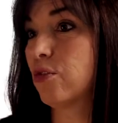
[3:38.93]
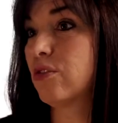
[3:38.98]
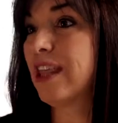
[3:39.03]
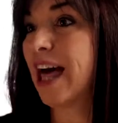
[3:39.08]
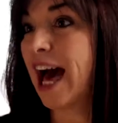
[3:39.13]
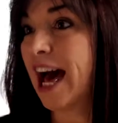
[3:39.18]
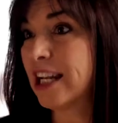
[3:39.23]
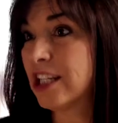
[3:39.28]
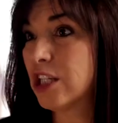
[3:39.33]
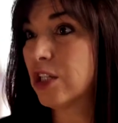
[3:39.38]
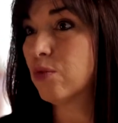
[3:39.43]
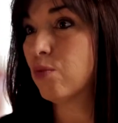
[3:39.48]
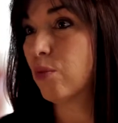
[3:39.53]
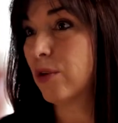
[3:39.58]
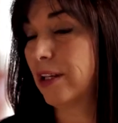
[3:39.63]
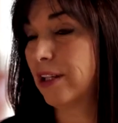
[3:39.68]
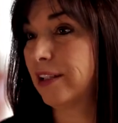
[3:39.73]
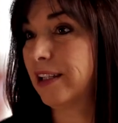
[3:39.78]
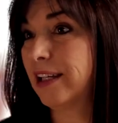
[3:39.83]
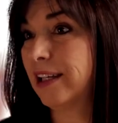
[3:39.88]
So that's
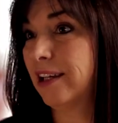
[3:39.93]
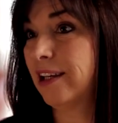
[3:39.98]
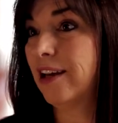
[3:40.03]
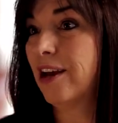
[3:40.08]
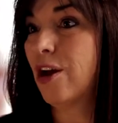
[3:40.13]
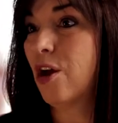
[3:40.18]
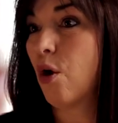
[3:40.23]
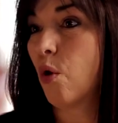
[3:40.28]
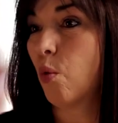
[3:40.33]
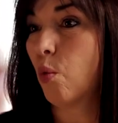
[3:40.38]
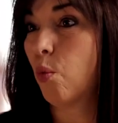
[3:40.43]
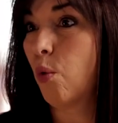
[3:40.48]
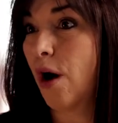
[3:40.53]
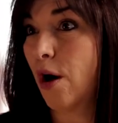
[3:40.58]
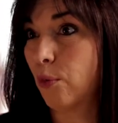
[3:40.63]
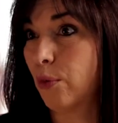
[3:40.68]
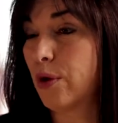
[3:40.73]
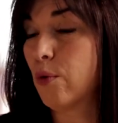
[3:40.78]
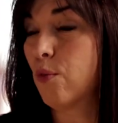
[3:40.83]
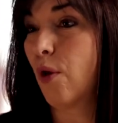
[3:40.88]
really
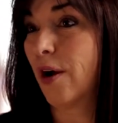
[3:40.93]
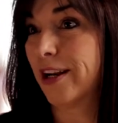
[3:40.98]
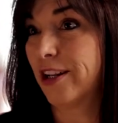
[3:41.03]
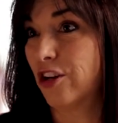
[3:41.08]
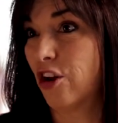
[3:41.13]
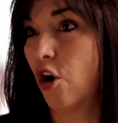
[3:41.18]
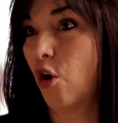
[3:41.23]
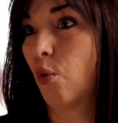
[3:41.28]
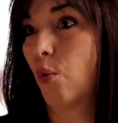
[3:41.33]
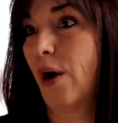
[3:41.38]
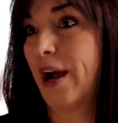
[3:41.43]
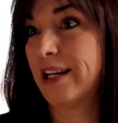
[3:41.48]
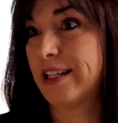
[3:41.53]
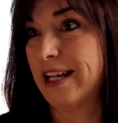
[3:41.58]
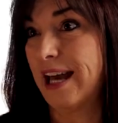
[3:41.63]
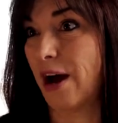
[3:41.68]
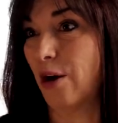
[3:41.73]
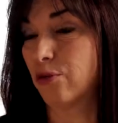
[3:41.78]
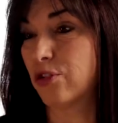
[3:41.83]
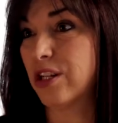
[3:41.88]
what we want to know, right
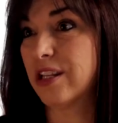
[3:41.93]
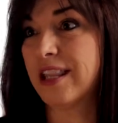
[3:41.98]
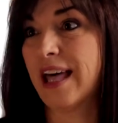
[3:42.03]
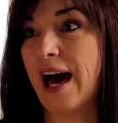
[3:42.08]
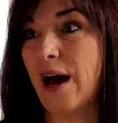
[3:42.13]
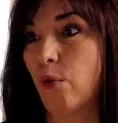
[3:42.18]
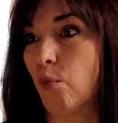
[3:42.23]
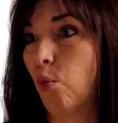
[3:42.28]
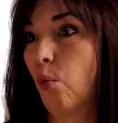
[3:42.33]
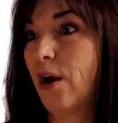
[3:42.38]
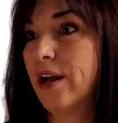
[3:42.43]
down to that